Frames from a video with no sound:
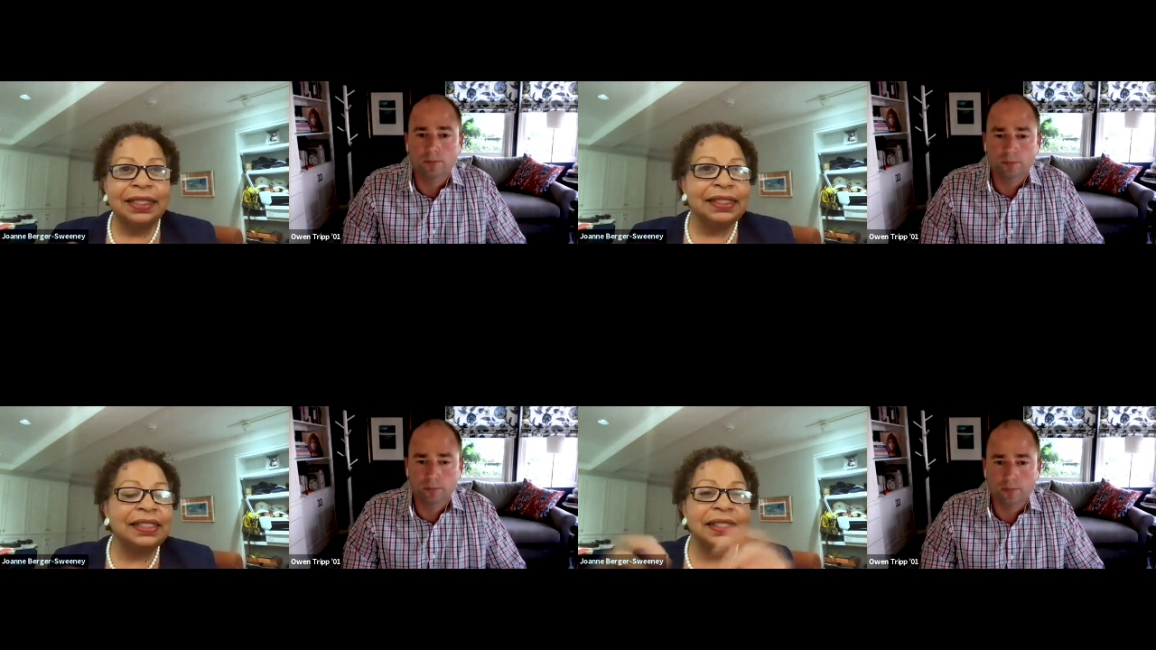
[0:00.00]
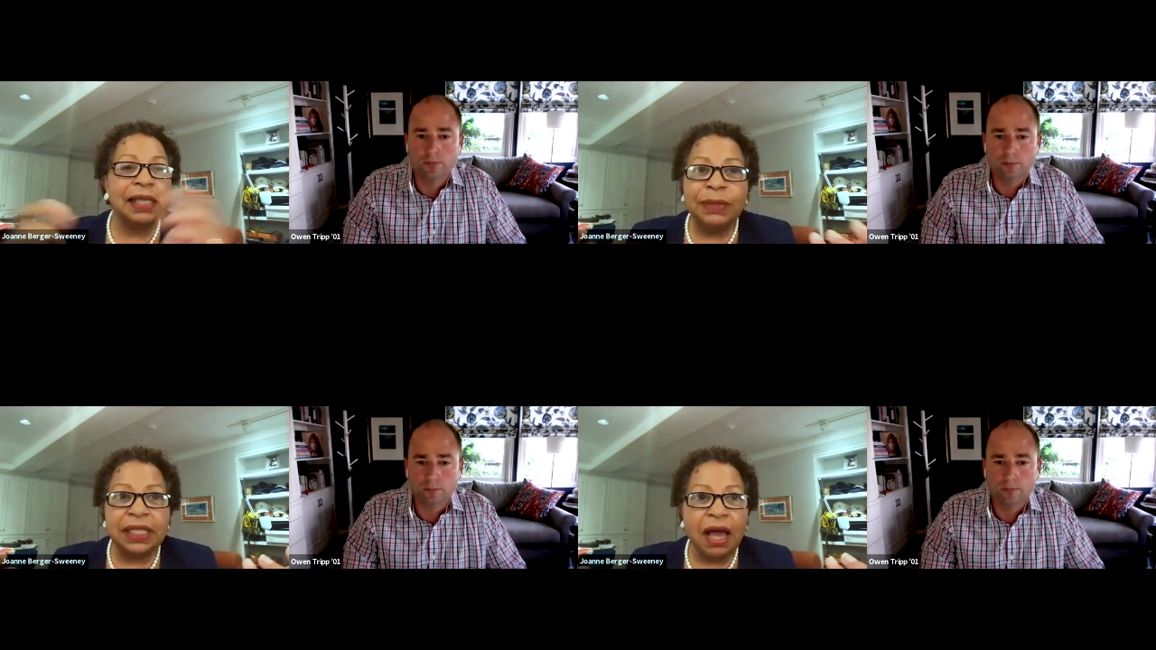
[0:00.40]

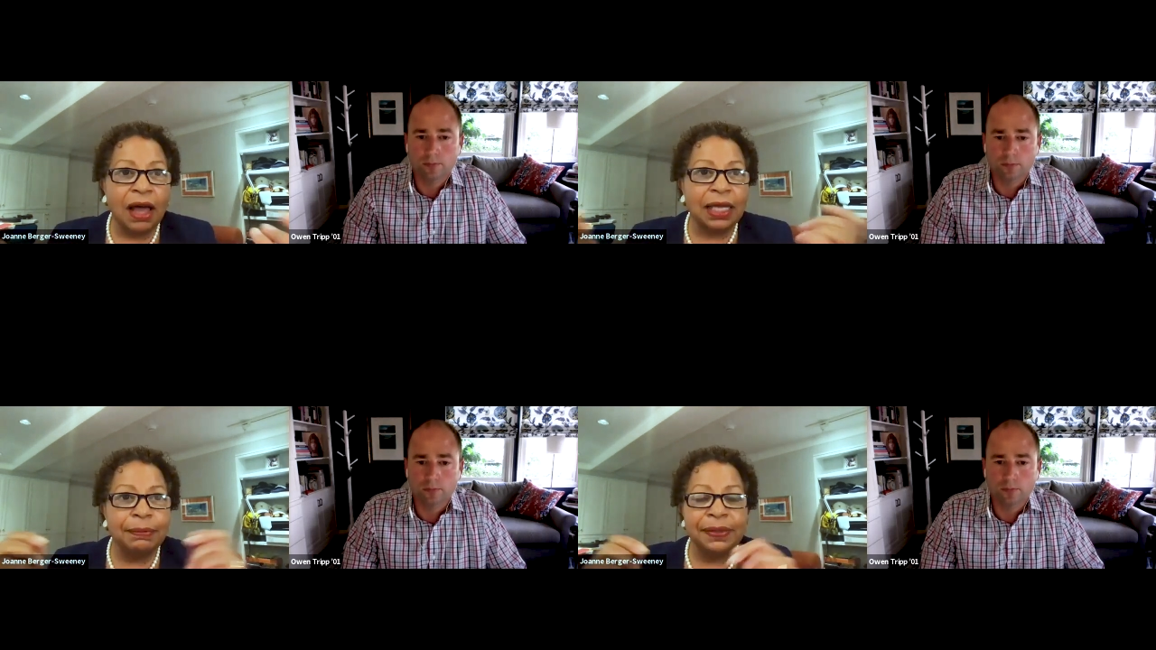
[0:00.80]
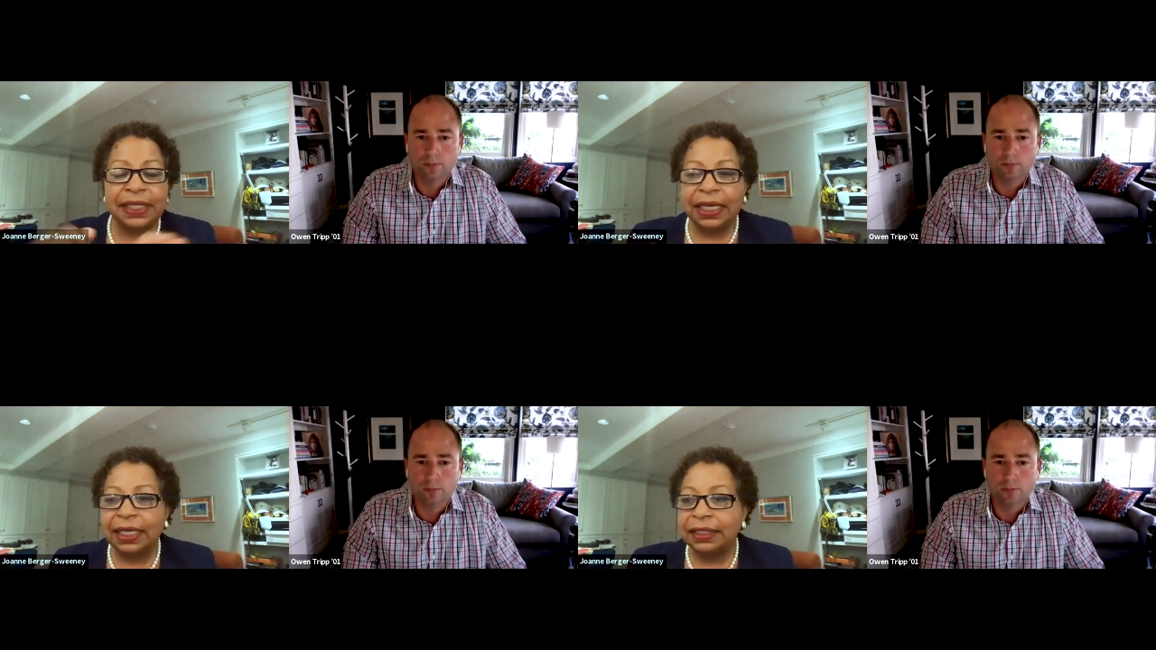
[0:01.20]
Speaker 1: Sometimes
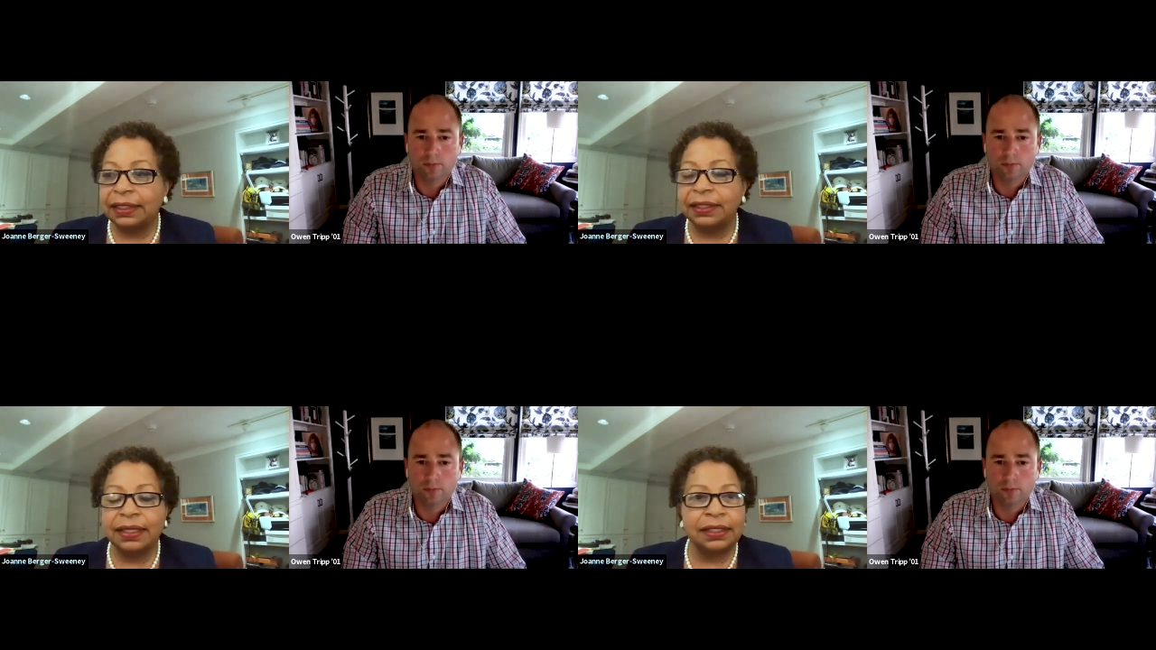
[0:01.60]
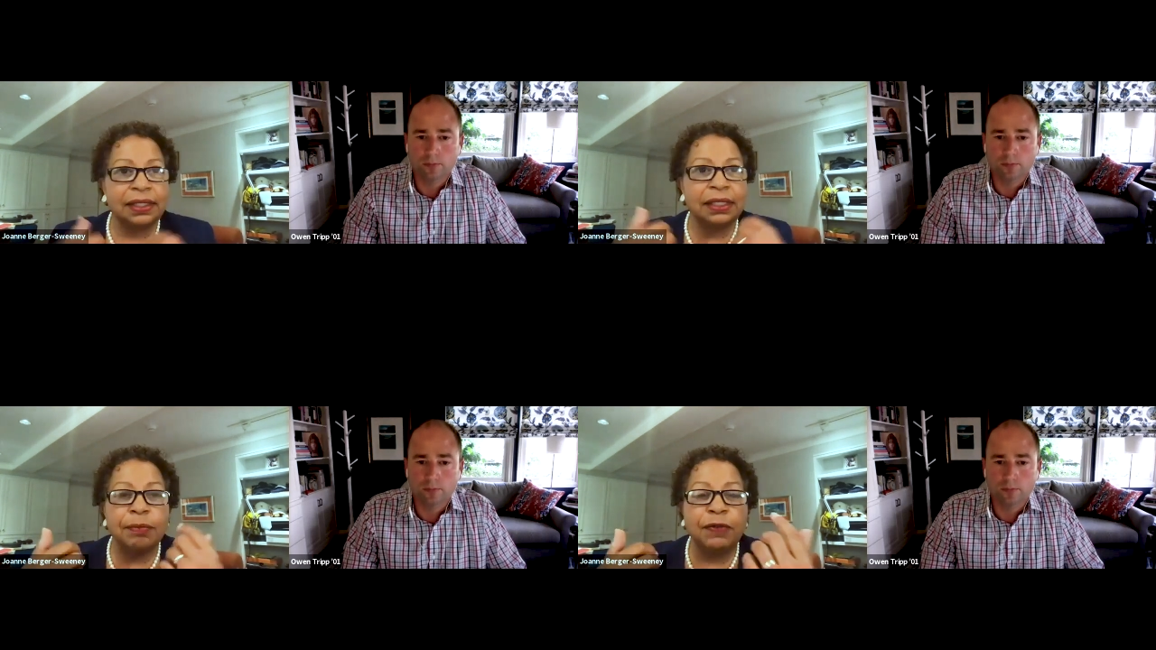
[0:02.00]
it's that
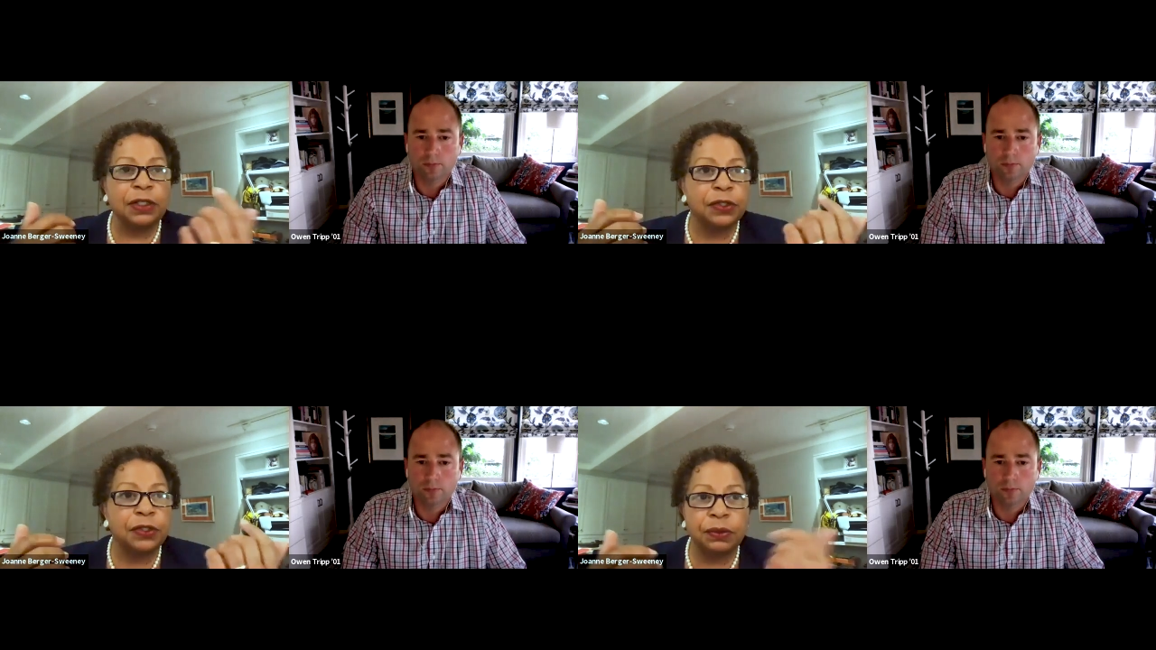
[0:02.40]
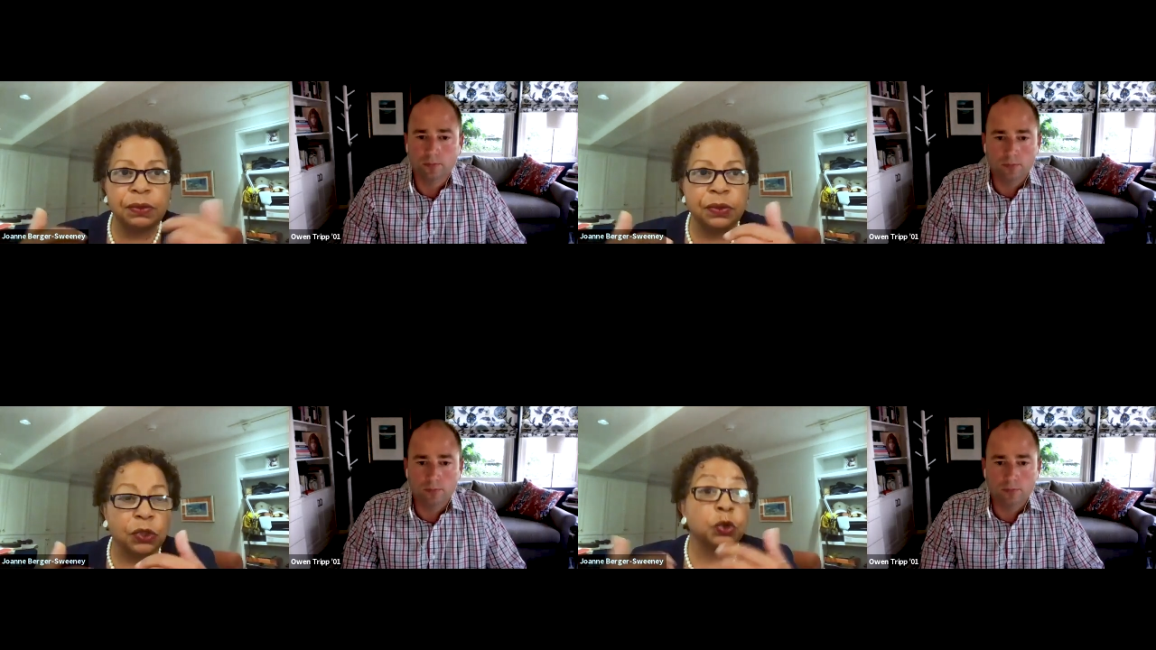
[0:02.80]
some of our
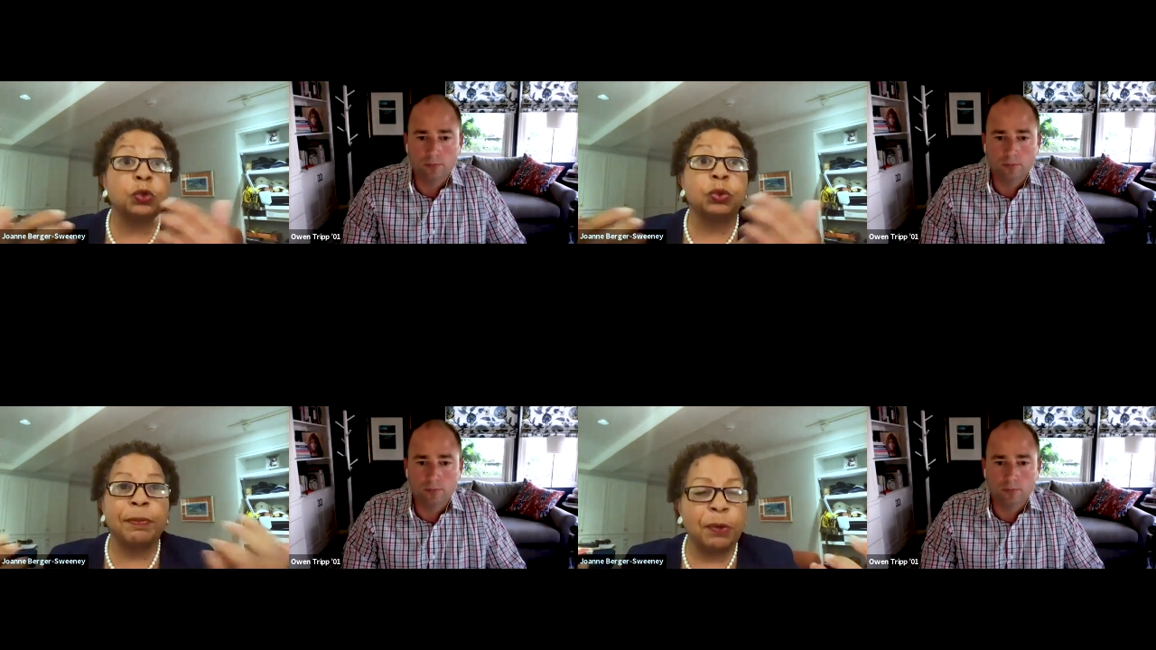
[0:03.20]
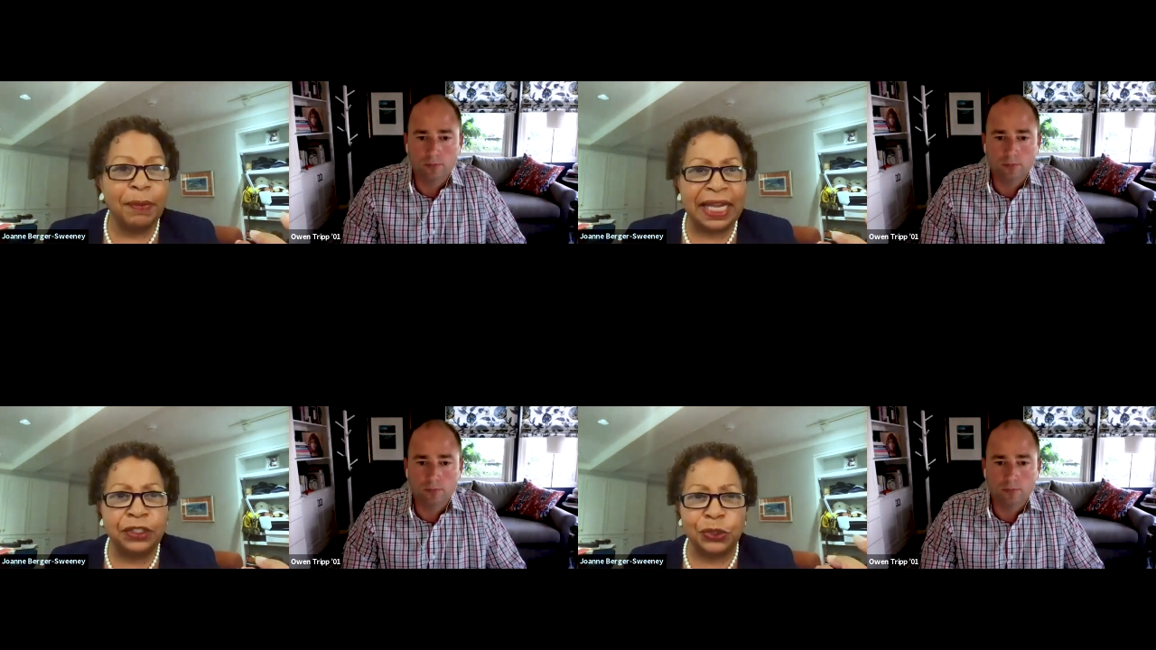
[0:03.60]
students are triple
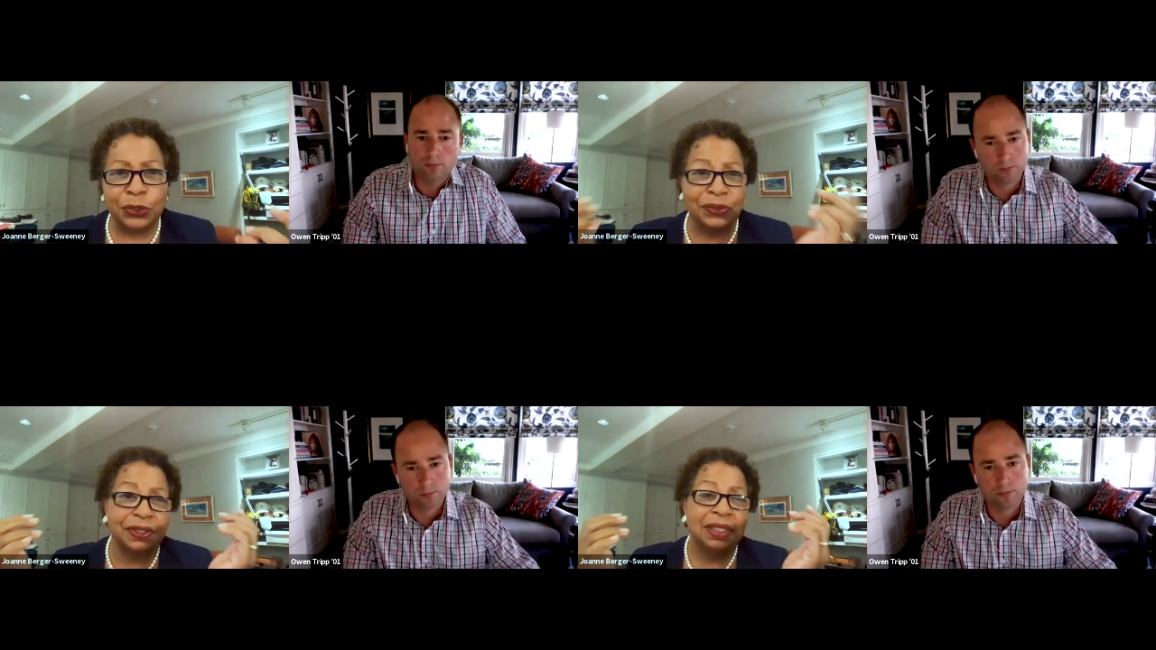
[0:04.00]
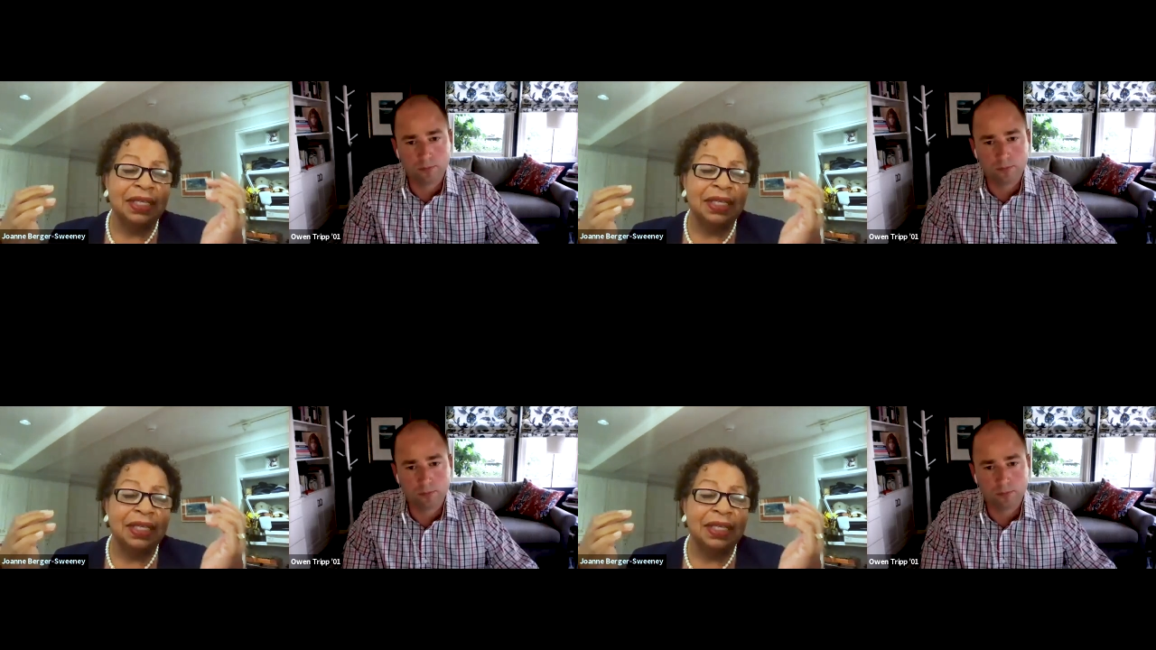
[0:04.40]
majors,